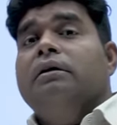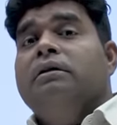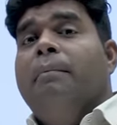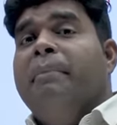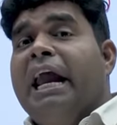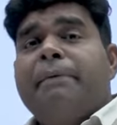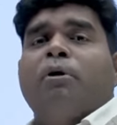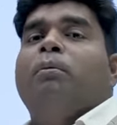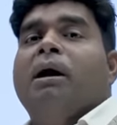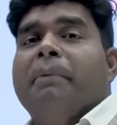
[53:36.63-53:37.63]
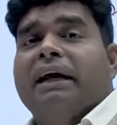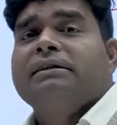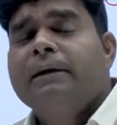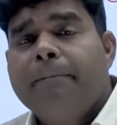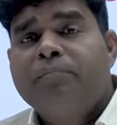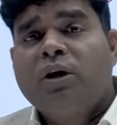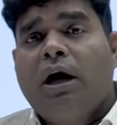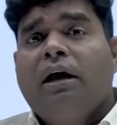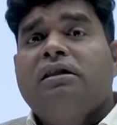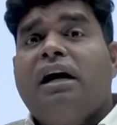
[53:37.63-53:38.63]
the main problem is
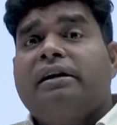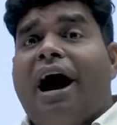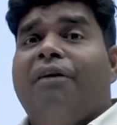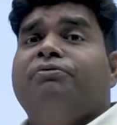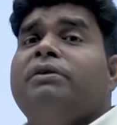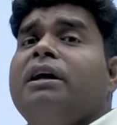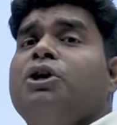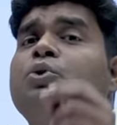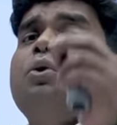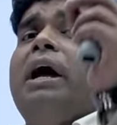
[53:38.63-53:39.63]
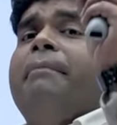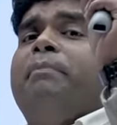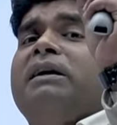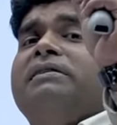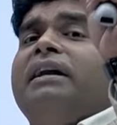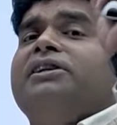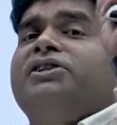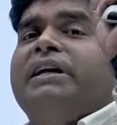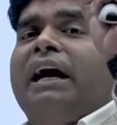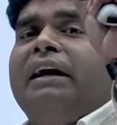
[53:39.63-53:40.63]
that after you, a person is
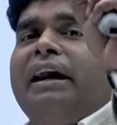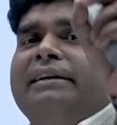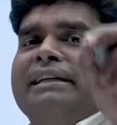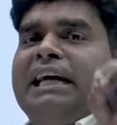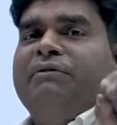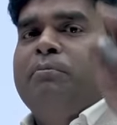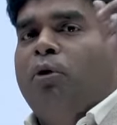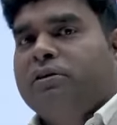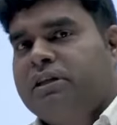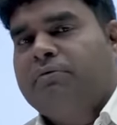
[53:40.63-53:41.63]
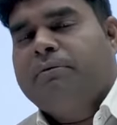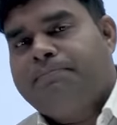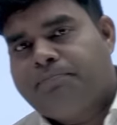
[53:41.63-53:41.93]
detected as HIV positive,